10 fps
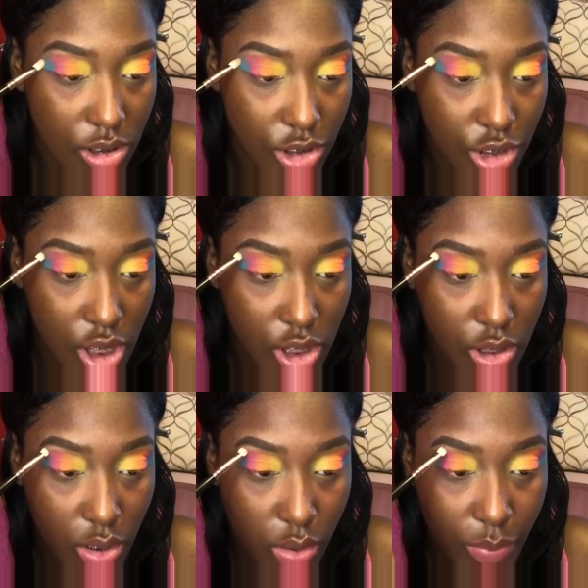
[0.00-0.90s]
just
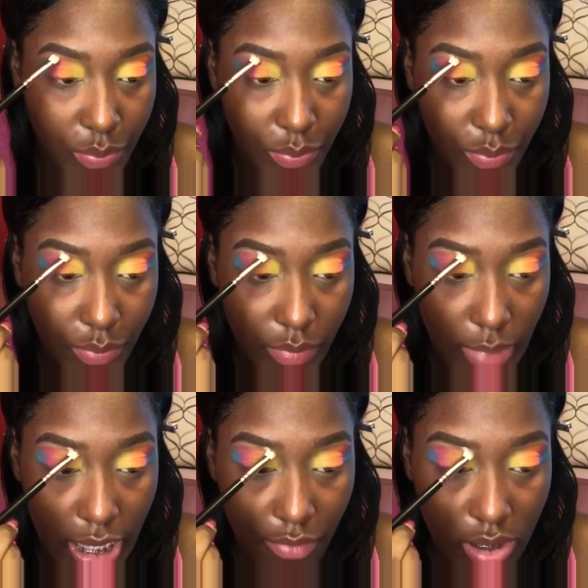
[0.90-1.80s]
so
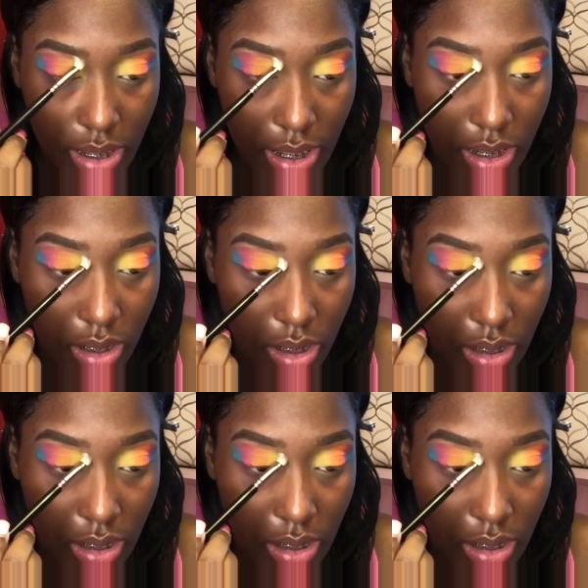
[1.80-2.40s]
everything can look